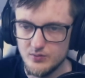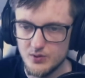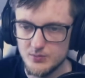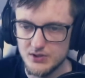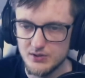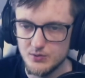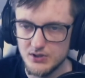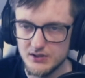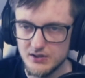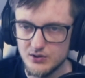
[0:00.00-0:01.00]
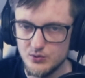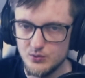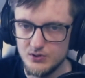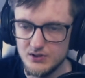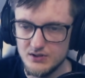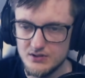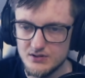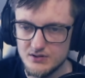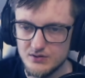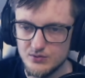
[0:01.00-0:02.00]
4 mana quick attack
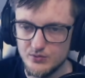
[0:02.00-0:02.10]
cultist,